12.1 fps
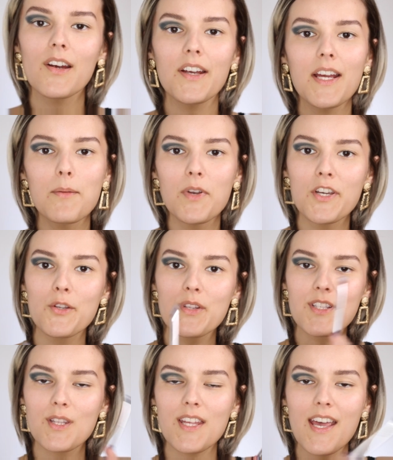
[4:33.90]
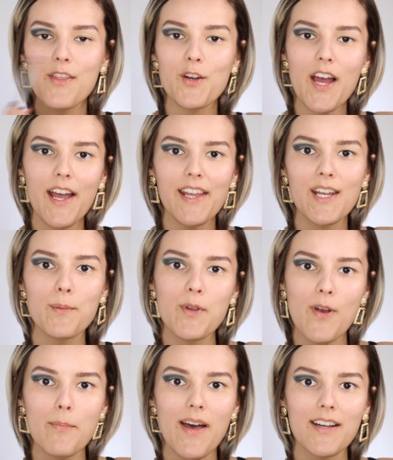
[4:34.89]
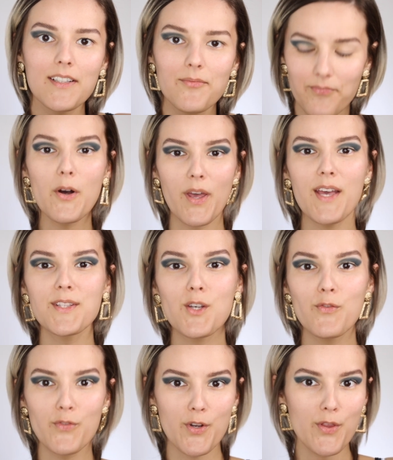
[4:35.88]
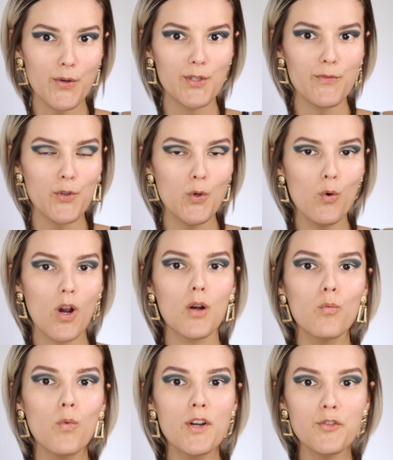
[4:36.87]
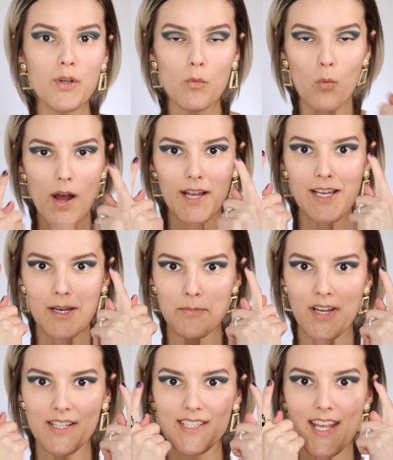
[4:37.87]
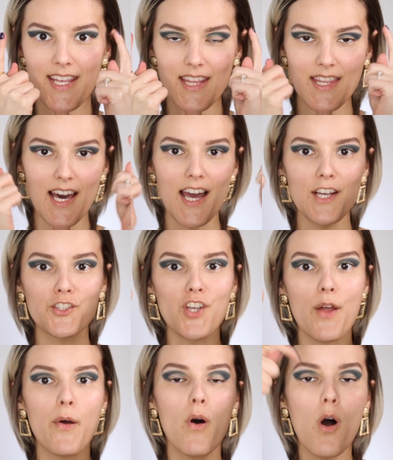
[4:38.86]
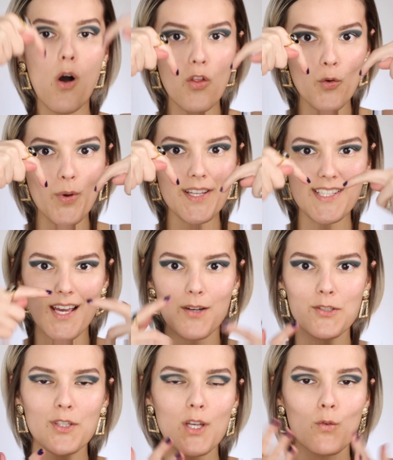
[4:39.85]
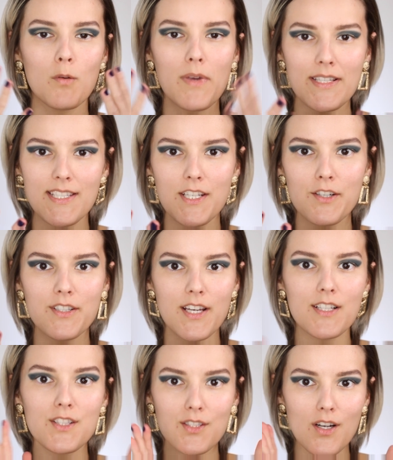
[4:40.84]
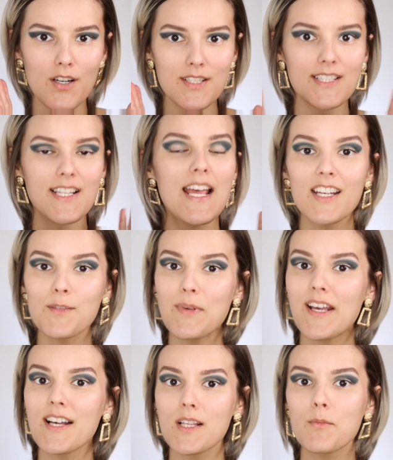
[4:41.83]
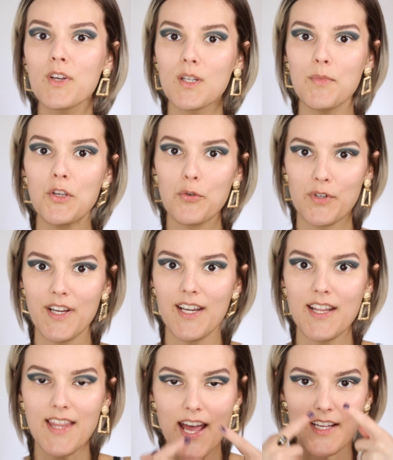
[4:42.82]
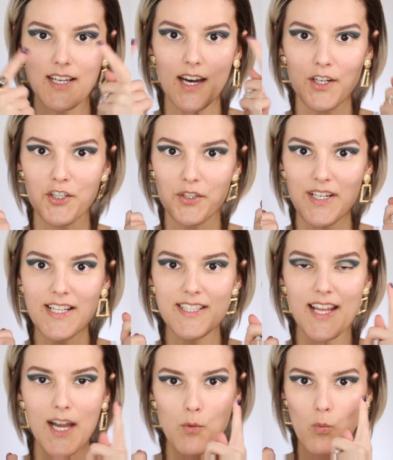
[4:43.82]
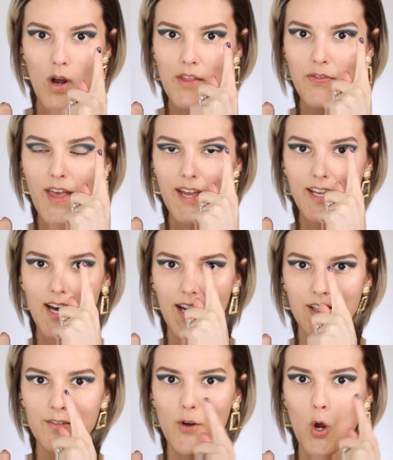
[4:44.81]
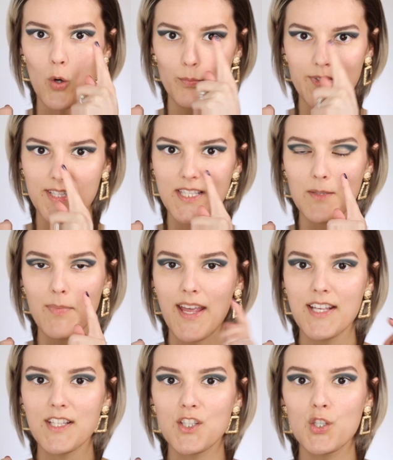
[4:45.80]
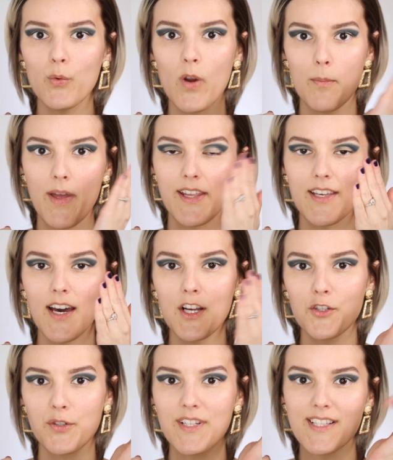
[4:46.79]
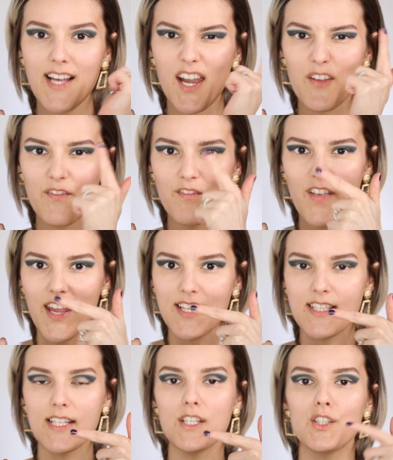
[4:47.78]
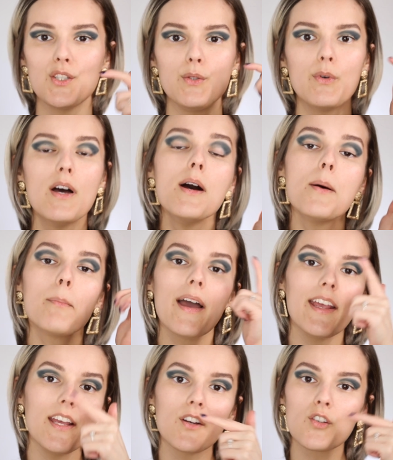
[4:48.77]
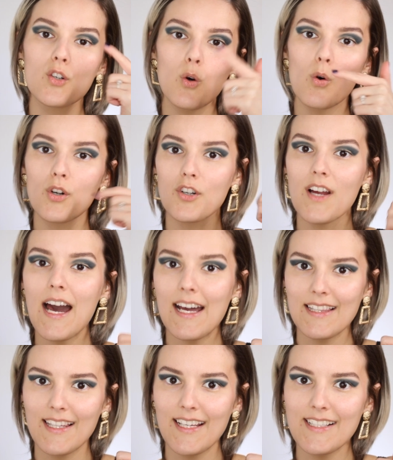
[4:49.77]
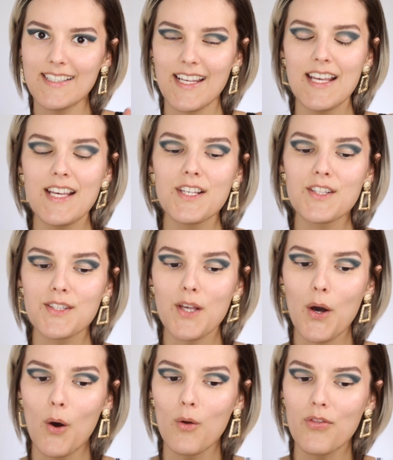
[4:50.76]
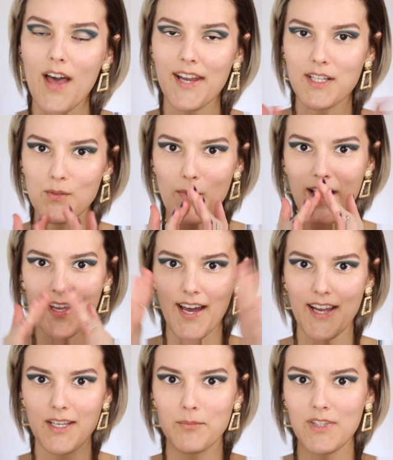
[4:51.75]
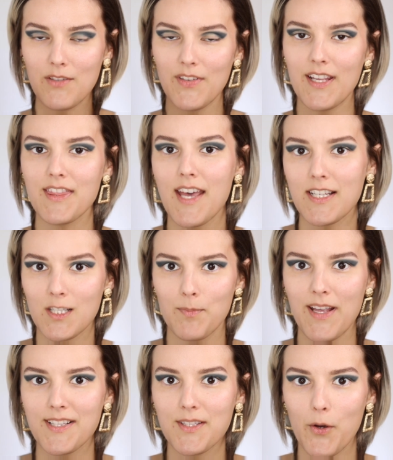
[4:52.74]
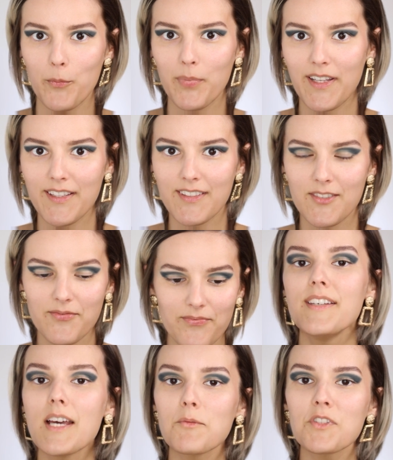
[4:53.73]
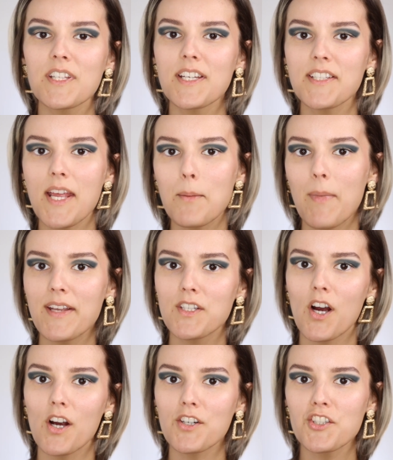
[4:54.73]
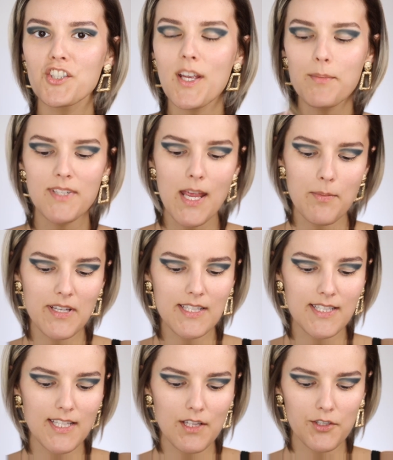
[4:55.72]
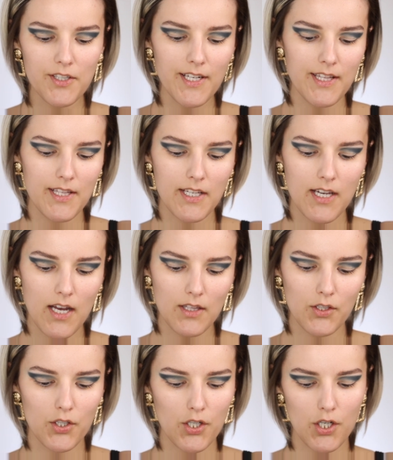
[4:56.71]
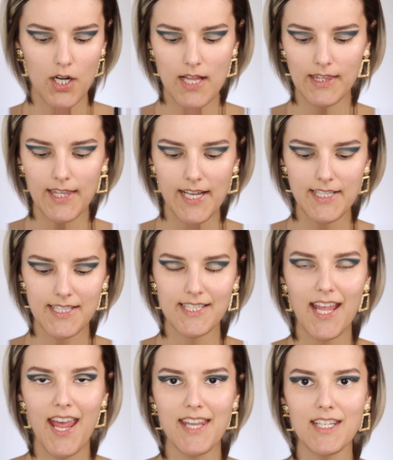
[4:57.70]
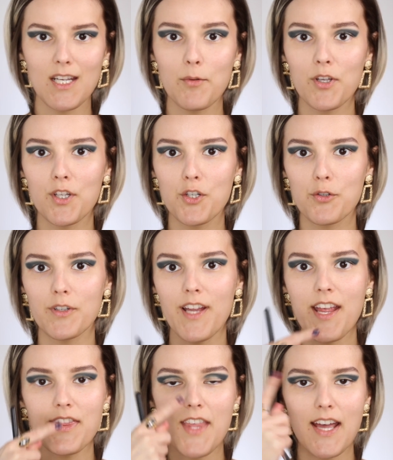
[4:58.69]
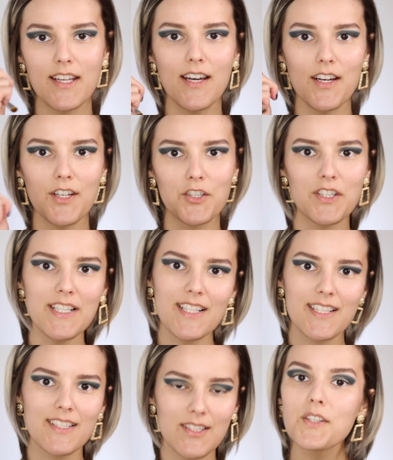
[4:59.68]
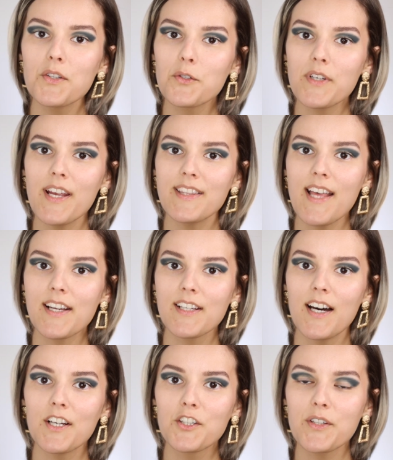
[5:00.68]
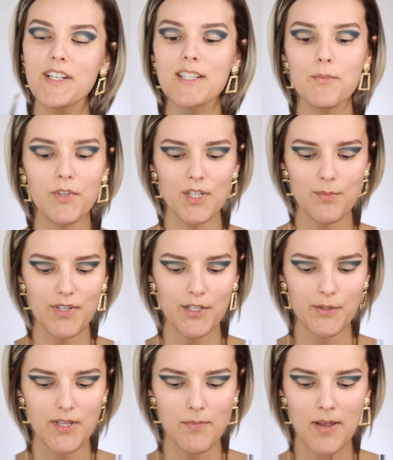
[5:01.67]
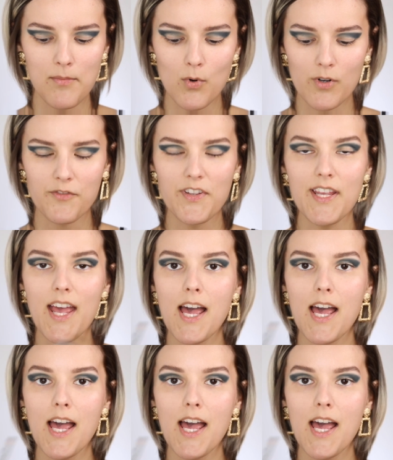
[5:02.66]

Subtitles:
All right, I'm gonna do this to the other eye and I'll be right back. Okay, so for those of you who are wondering why I'm not taking the eyeshadow all the way down to like where my tear duct starts, it's because I'm gonna be creating that cut crease, and I want that kind of open space to where my cut crease kind of fades into my inner corner highlight. So that is why I am leaving that space open. Now I'm just gonna take my Tarte Shape Tape Concealer in the color Light Sand, and I'm gonna create that cut crease. To create that cut crease, I'm gonna be using my Morphe